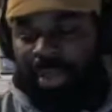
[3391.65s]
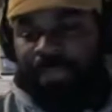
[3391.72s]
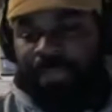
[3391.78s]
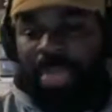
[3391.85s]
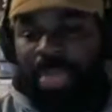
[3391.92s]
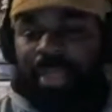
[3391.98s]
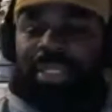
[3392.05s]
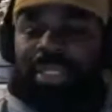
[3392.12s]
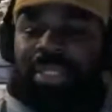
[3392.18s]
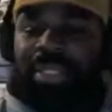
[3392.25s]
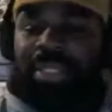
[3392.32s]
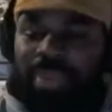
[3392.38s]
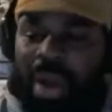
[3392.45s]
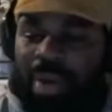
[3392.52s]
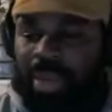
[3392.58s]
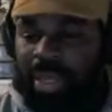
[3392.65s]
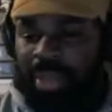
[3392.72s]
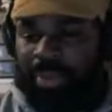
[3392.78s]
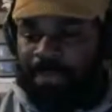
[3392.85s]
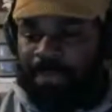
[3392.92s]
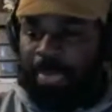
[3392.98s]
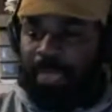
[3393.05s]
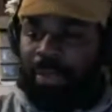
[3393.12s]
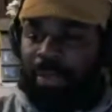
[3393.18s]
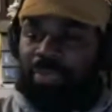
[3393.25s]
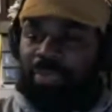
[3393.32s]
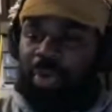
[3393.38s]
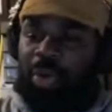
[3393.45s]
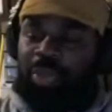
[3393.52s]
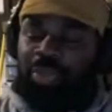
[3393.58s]
This is the Rode.
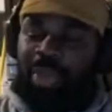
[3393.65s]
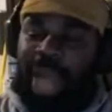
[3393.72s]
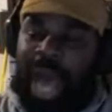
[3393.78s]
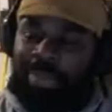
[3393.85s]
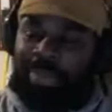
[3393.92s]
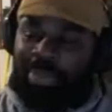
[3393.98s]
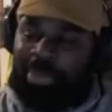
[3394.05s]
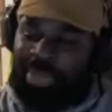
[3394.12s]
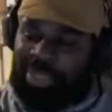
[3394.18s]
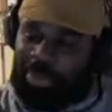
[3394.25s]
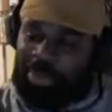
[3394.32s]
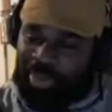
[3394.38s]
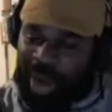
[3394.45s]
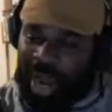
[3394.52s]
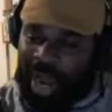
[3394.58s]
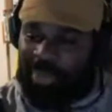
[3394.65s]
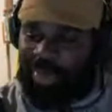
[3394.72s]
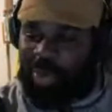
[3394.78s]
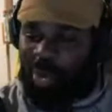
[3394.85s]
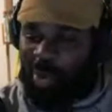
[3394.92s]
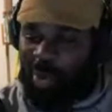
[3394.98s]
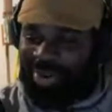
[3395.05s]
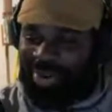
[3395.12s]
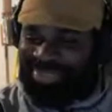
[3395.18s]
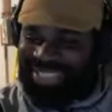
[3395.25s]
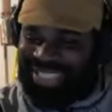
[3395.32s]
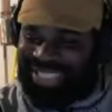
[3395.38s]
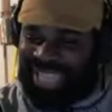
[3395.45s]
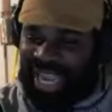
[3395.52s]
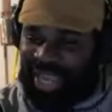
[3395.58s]
Rose with Optimus Prime. You know what I'm
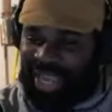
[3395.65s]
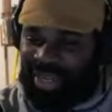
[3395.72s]
saying?